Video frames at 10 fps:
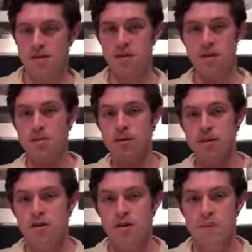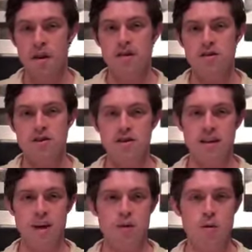So simple syrup is
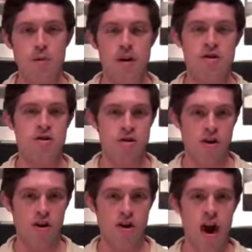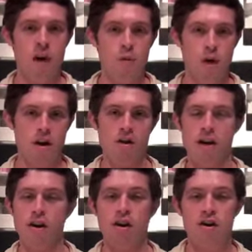just equal parts sugar and water that are